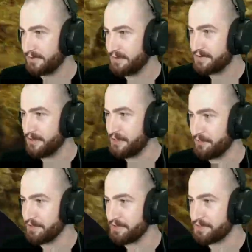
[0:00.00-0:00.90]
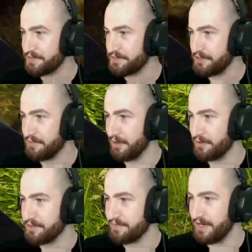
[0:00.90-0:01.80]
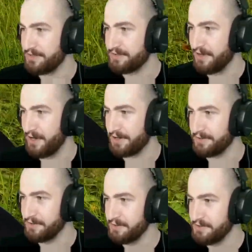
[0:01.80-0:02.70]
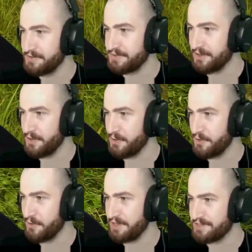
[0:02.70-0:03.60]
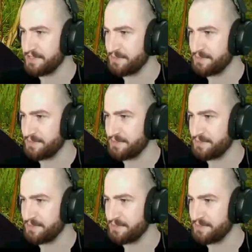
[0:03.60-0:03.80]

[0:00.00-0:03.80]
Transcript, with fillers: Sorry to bring this to the stream, bro, just for an interesting article. So, it seems